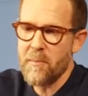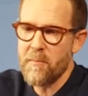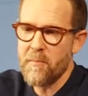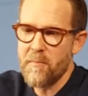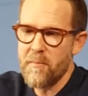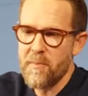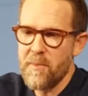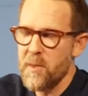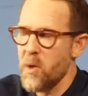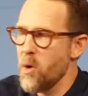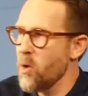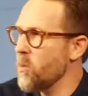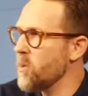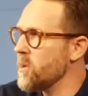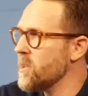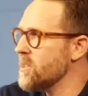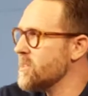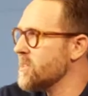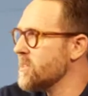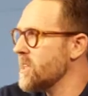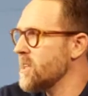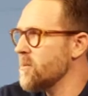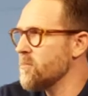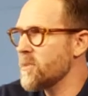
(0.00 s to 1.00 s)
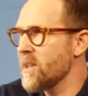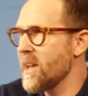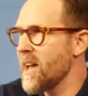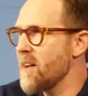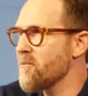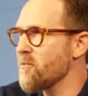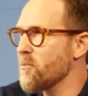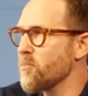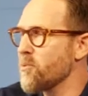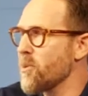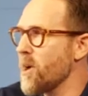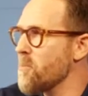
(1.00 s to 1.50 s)
nobody seemed to have
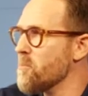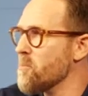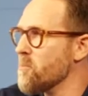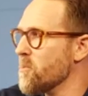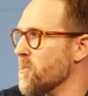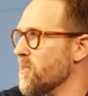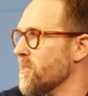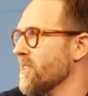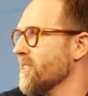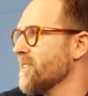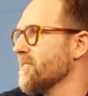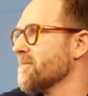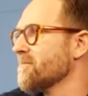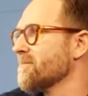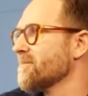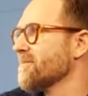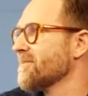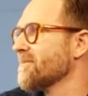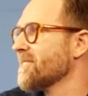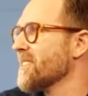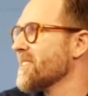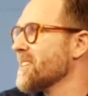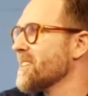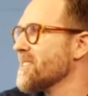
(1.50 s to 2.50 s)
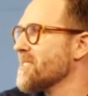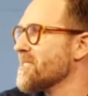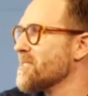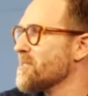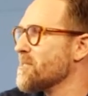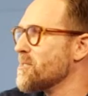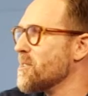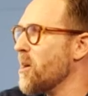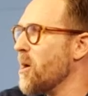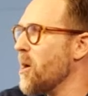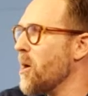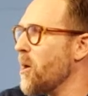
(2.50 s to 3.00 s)
a problem with it.
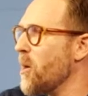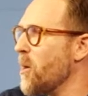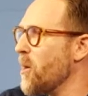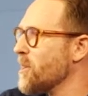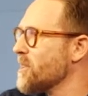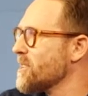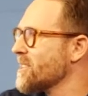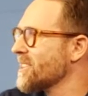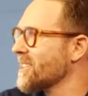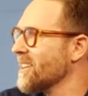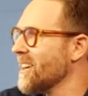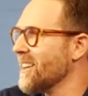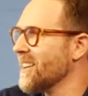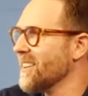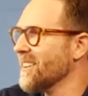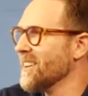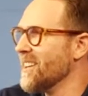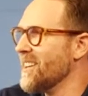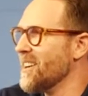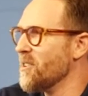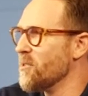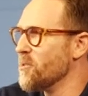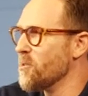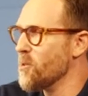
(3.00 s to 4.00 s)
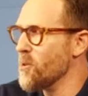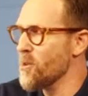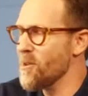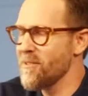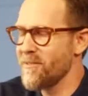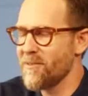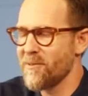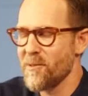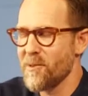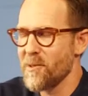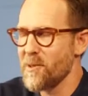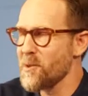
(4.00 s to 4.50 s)
So I just kind of let it roll
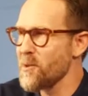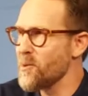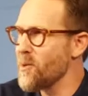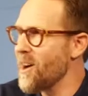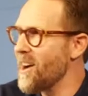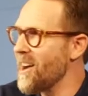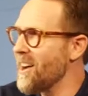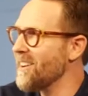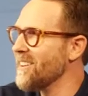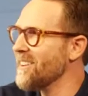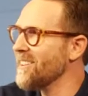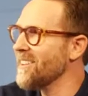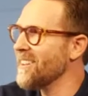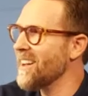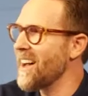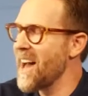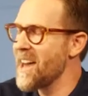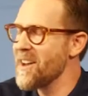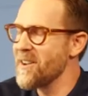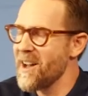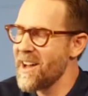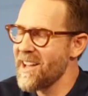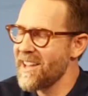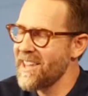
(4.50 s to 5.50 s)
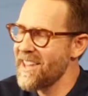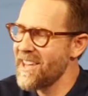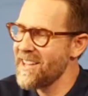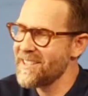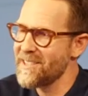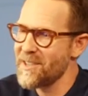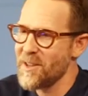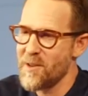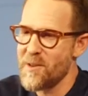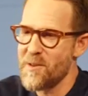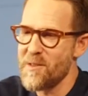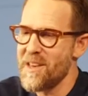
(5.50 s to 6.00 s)
for a little while. I can't
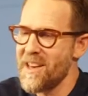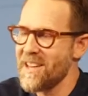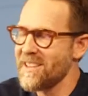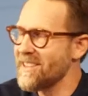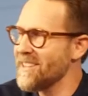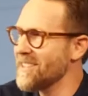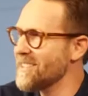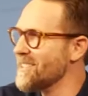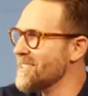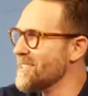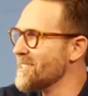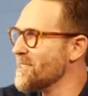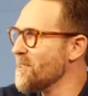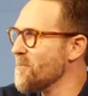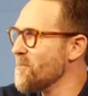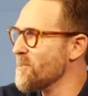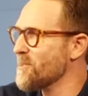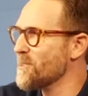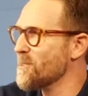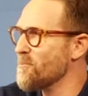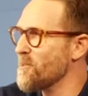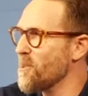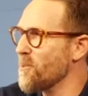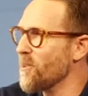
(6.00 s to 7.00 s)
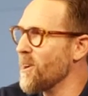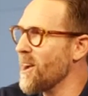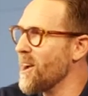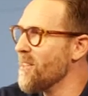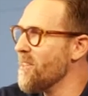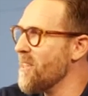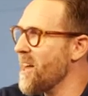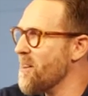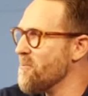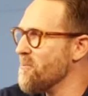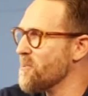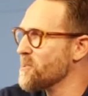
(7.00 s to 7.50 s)
tell you that this is something that's going to be around
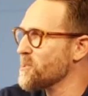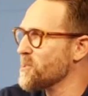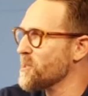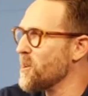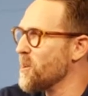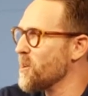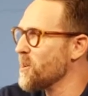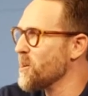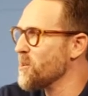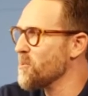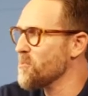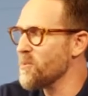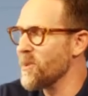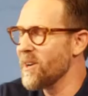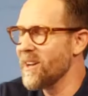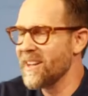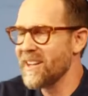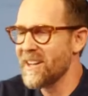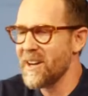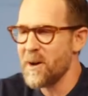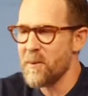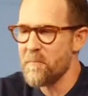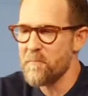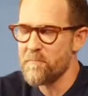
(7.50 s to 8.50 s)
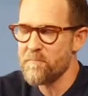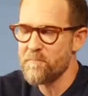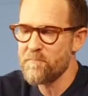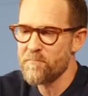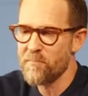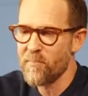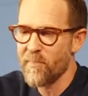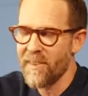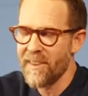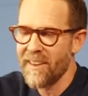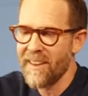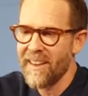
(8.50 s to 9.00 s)
that much longer, but
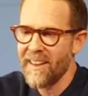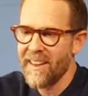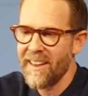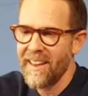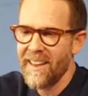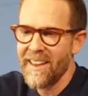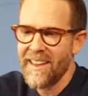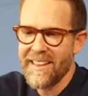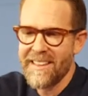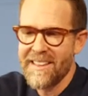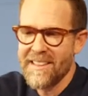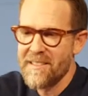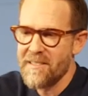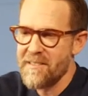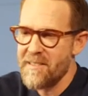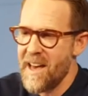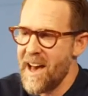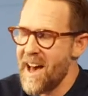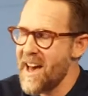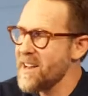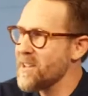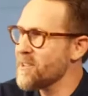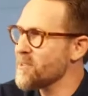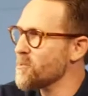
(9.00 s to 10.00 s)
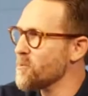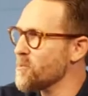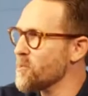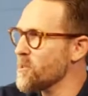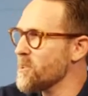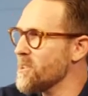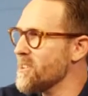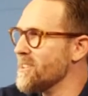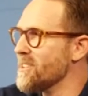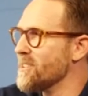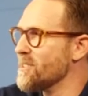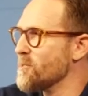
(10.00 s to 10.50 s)
that is
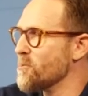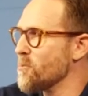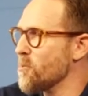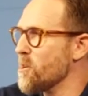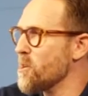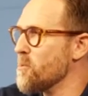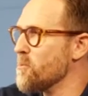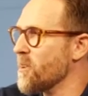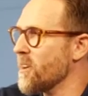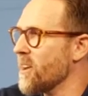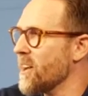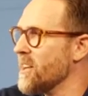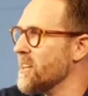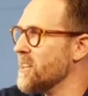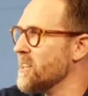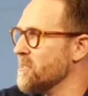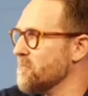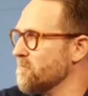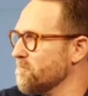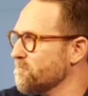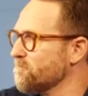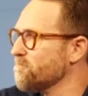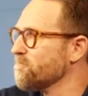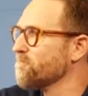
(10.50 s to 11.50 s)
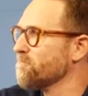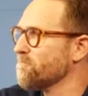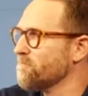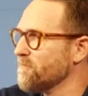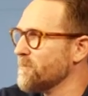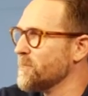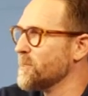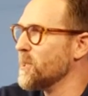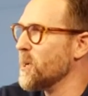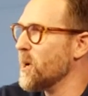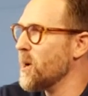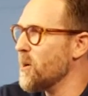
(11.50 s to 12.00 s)
really the story behind it.
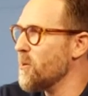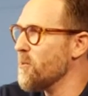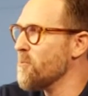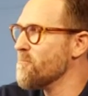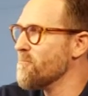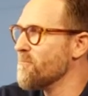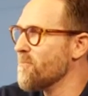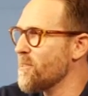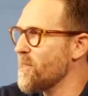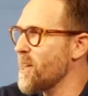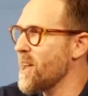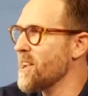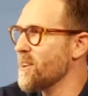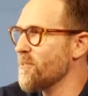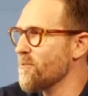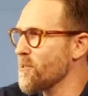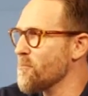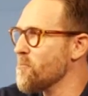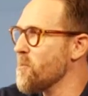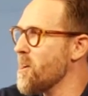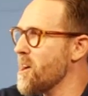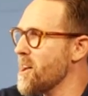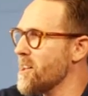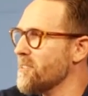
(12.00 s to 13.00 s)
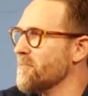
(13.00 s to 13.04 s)
So thank Vermont.